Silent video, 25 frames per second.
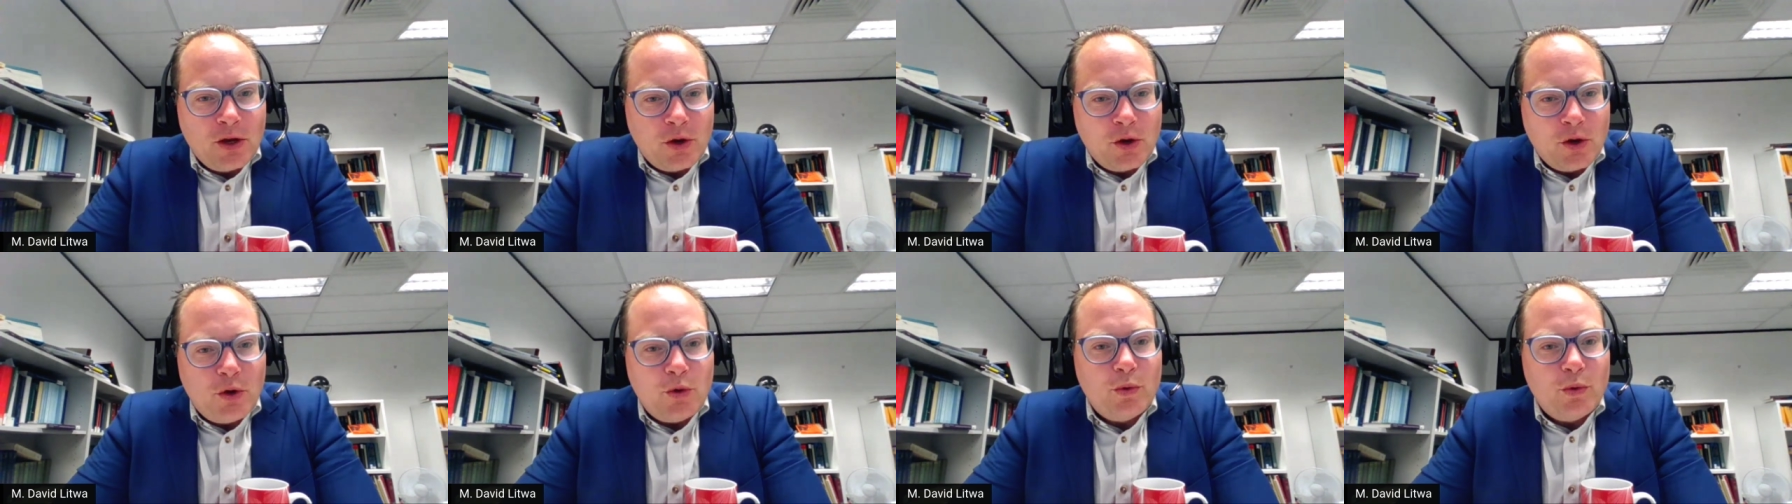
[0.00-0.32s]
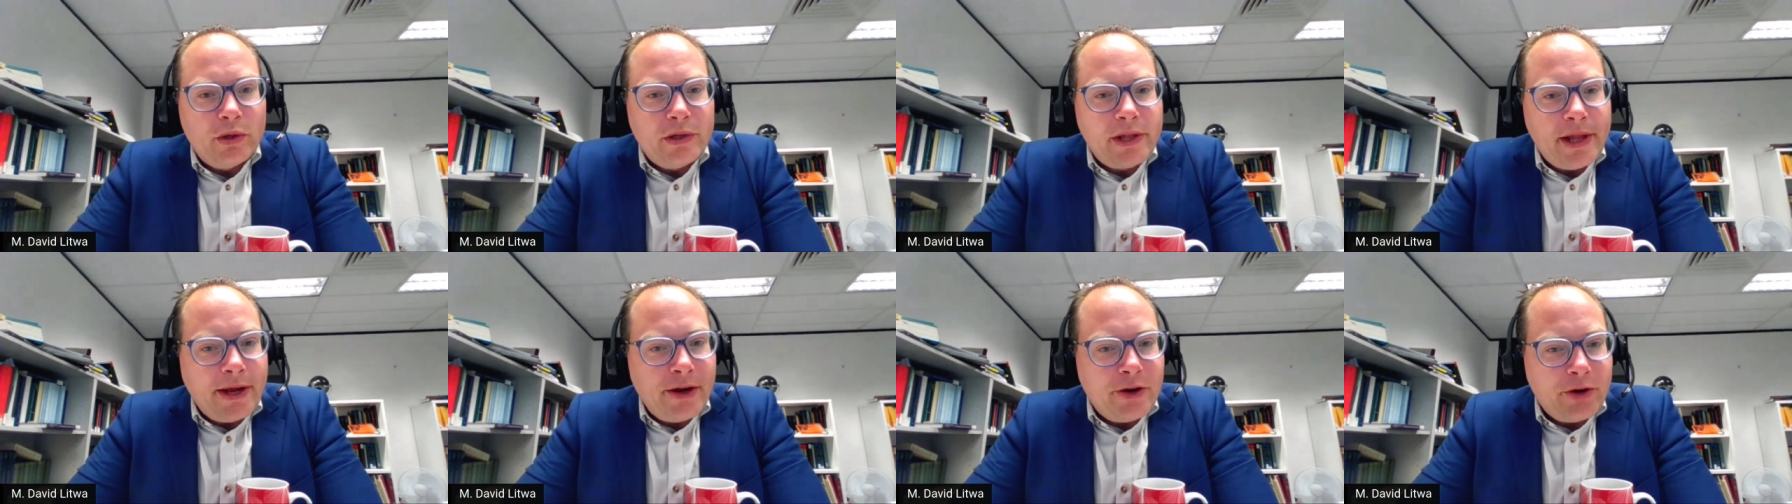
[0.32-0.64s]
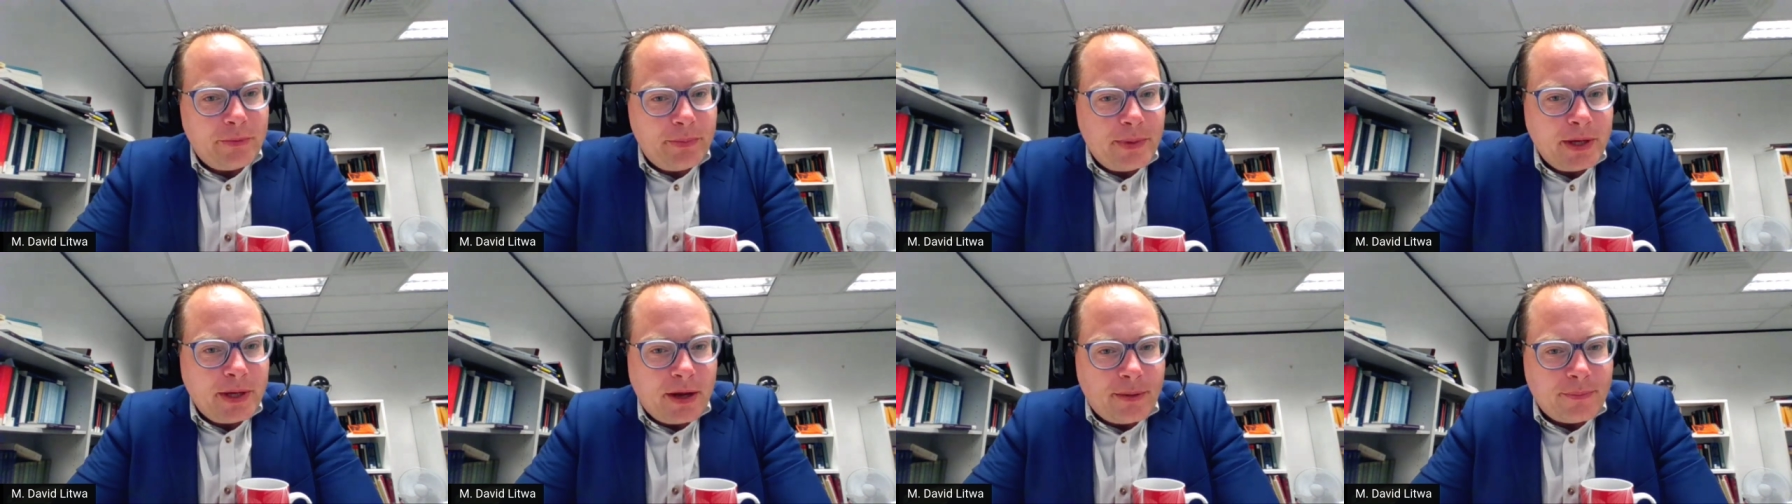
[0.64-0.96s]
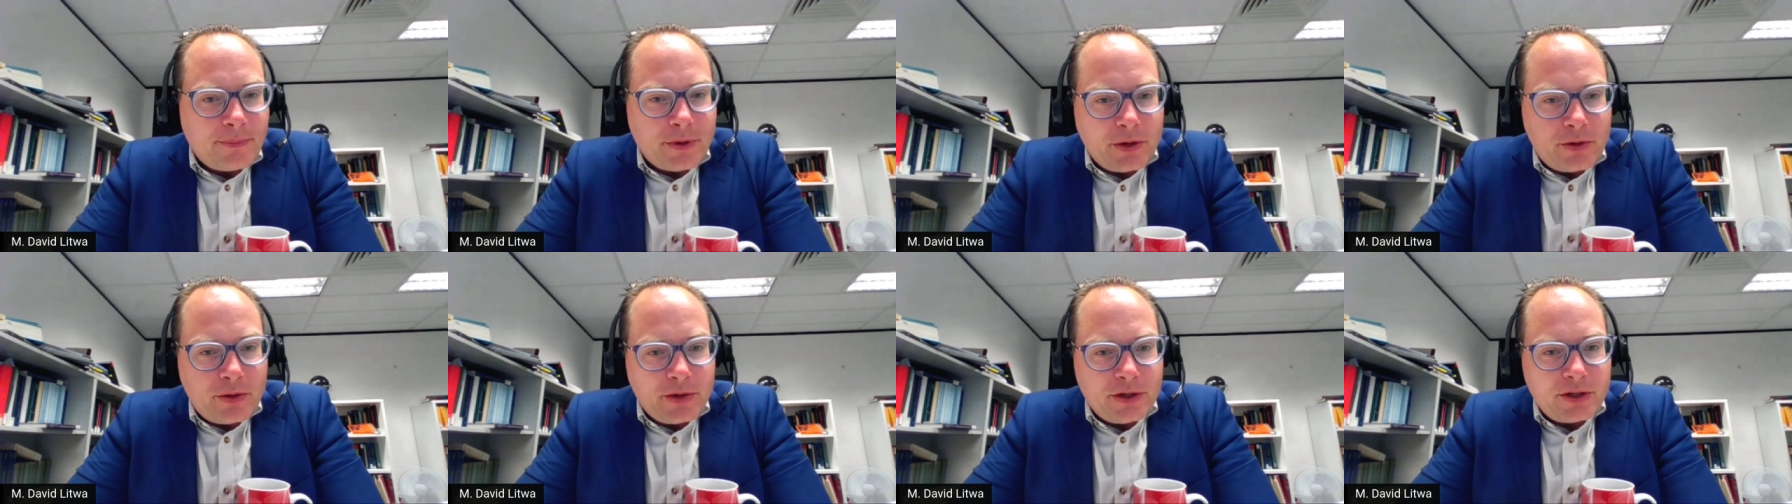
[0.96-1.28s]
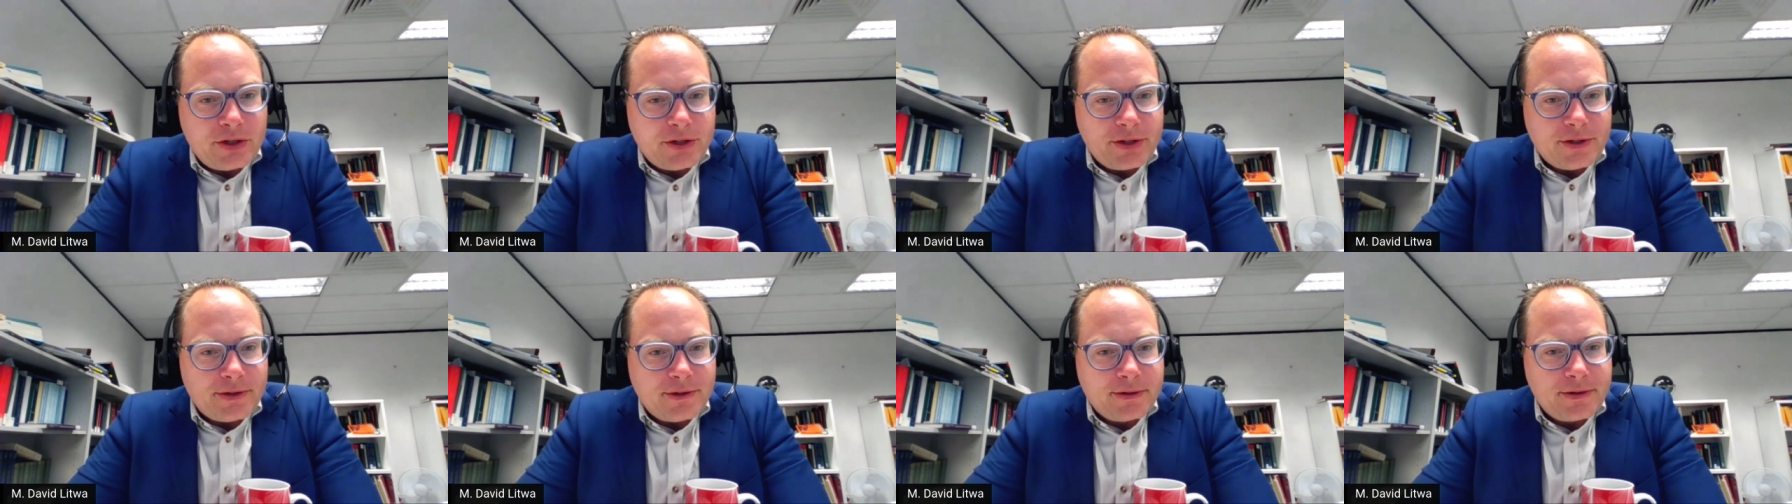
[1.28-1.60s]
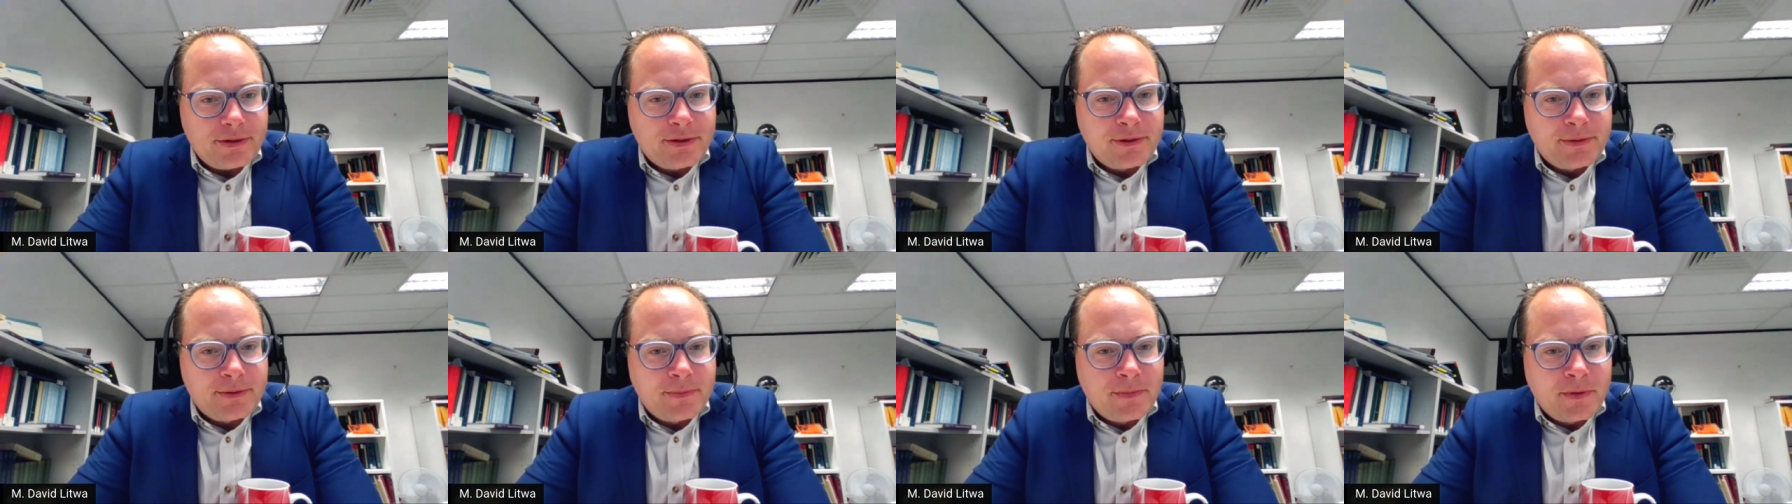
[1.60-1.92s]
Who will later become the
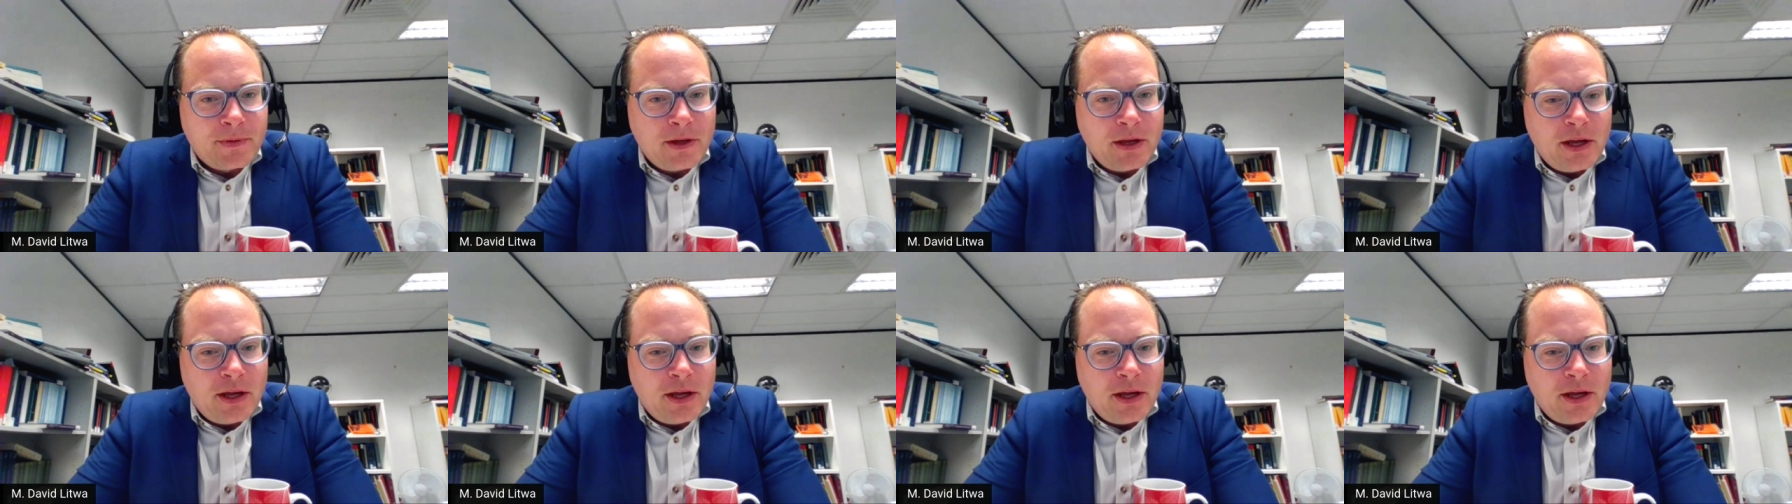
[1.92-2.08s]
Christians.